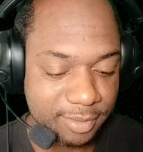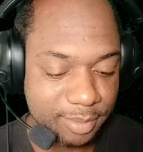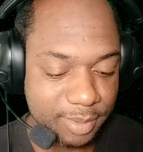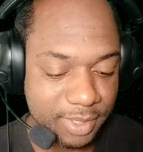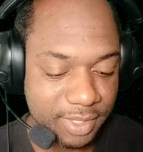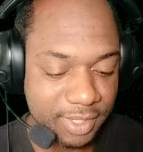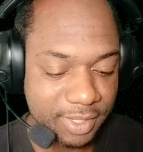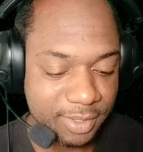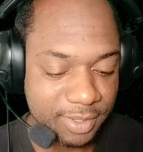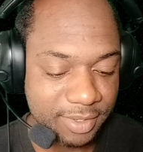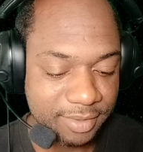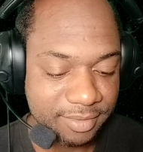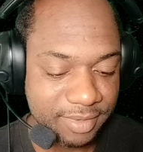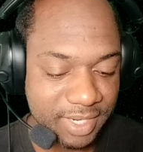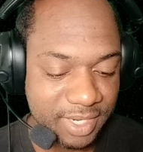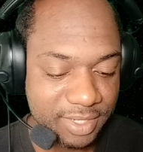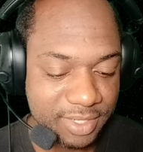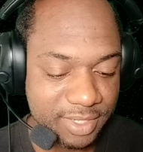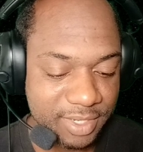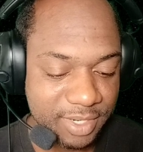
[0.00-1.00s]
put in our
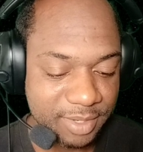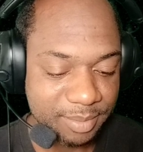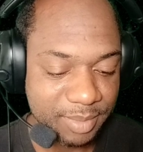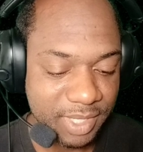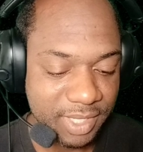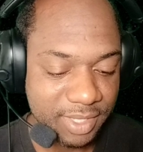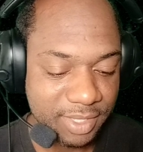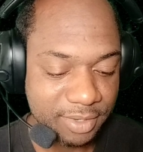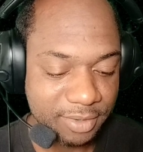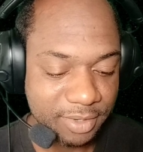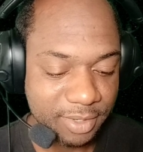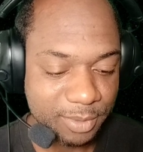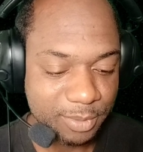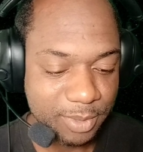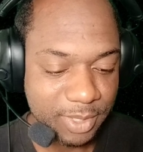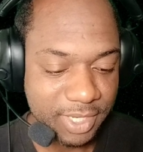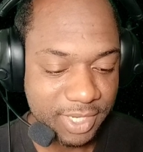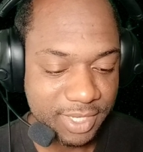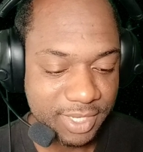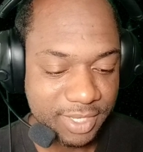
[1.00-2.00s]
fast start method real
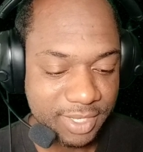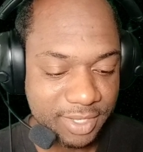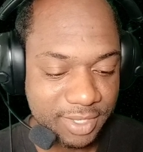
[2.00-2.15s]
quick.